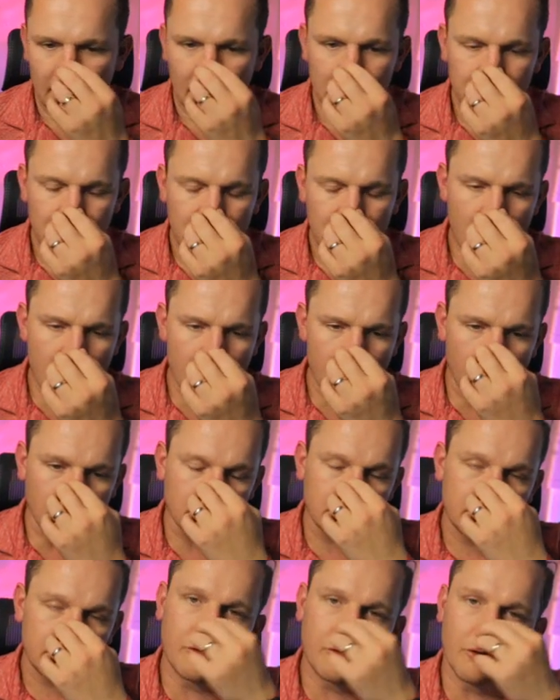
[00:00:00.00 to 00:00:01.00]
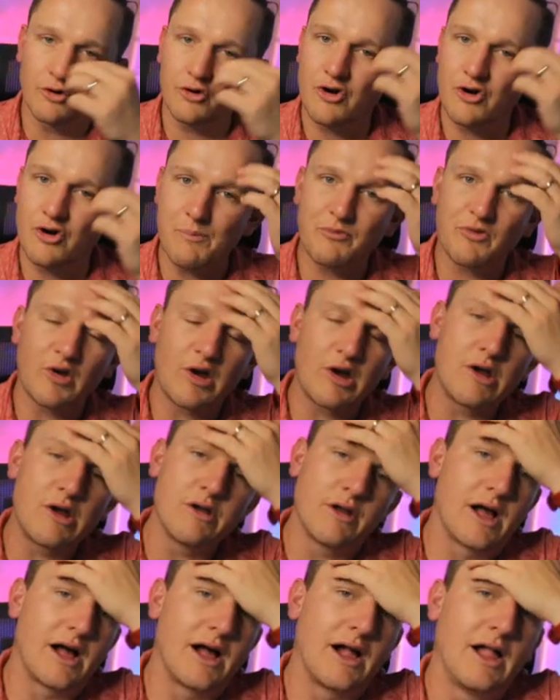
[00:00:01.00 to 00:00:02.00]
Yeah, talk crypto,
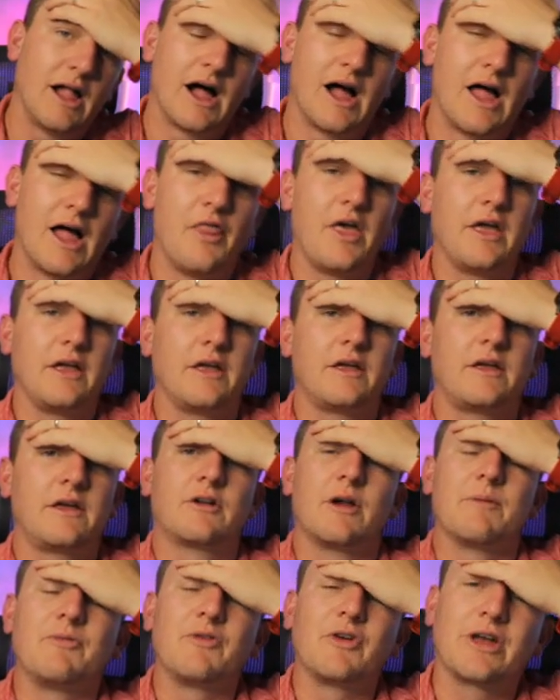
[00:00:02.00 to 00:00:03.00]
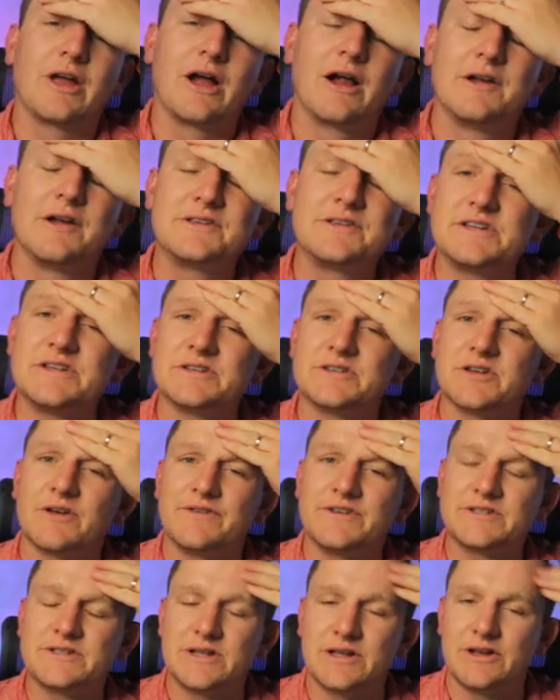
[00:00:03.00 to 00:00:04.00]
I think cryptocurrency is
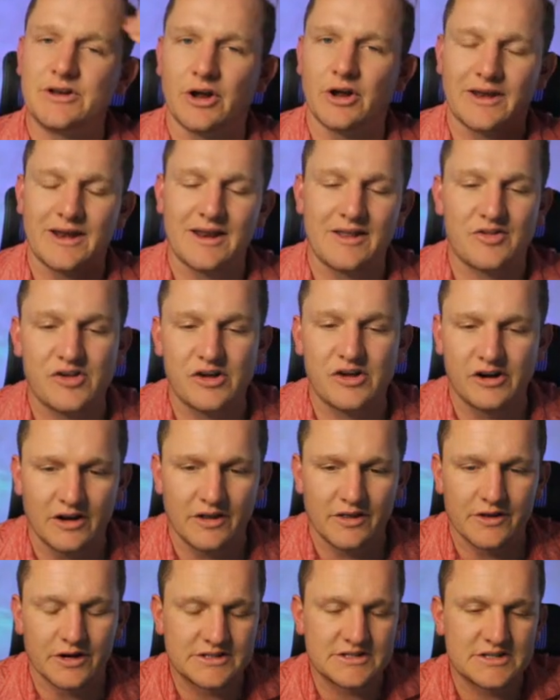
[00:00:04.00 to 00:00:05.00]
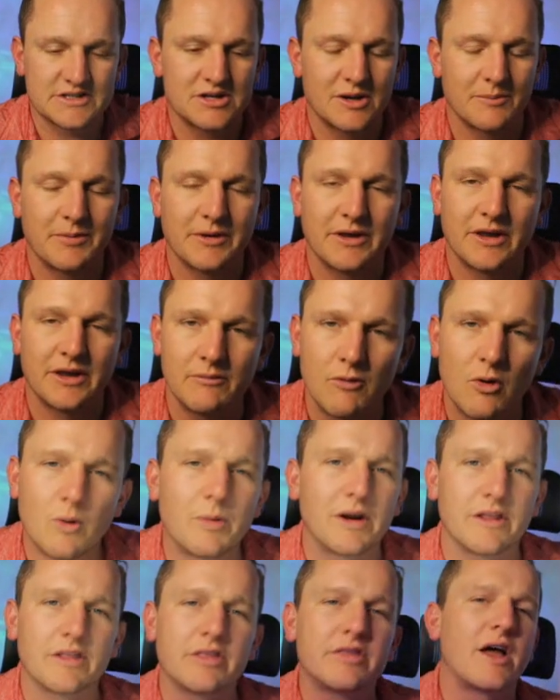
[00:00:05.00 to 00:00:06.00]
obviously not necessarily the hottest topic anymore,
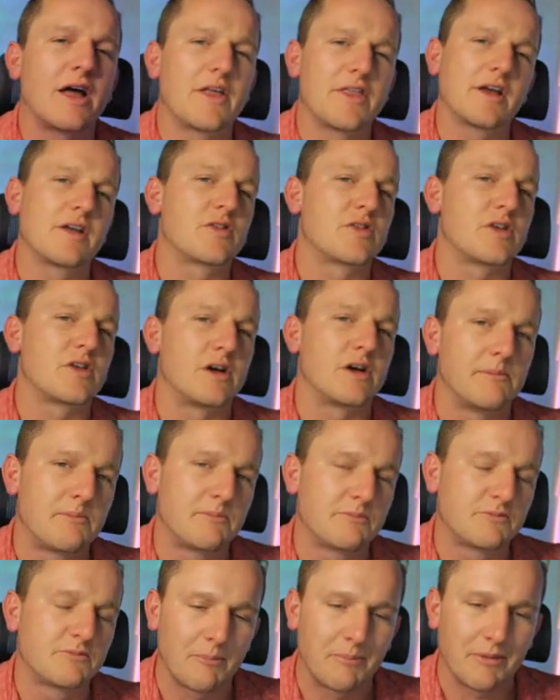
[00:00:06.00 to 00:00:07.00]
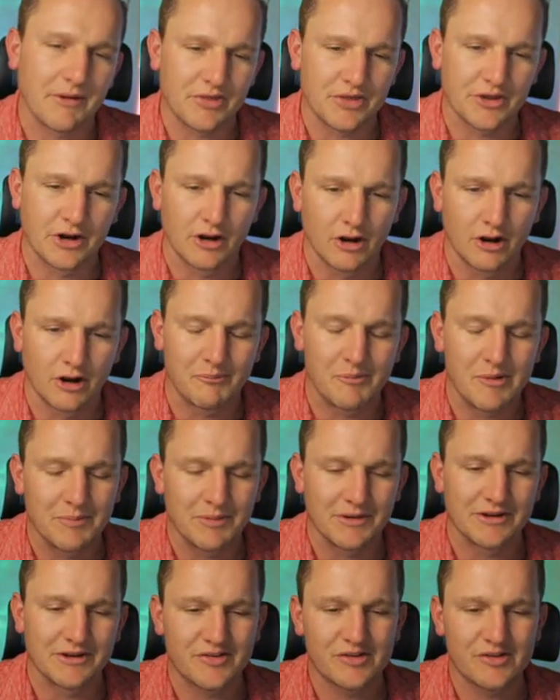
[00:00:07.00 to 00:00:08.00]
but it, I think it's a topic that a lot of
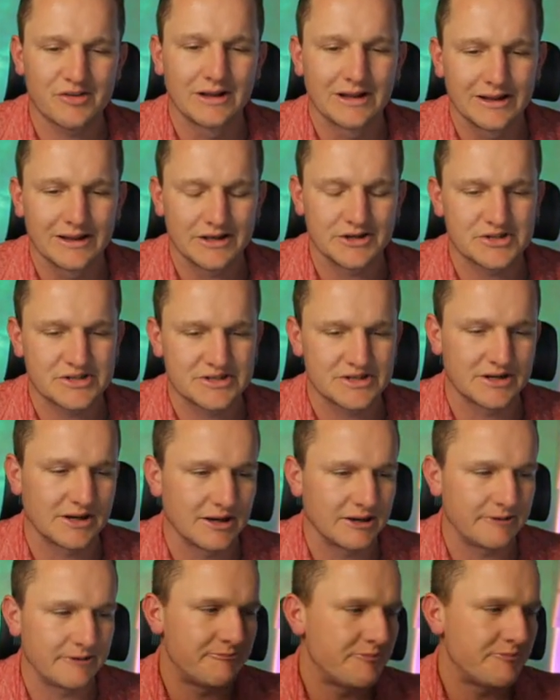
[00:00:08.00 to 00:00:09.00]
people are still interested in.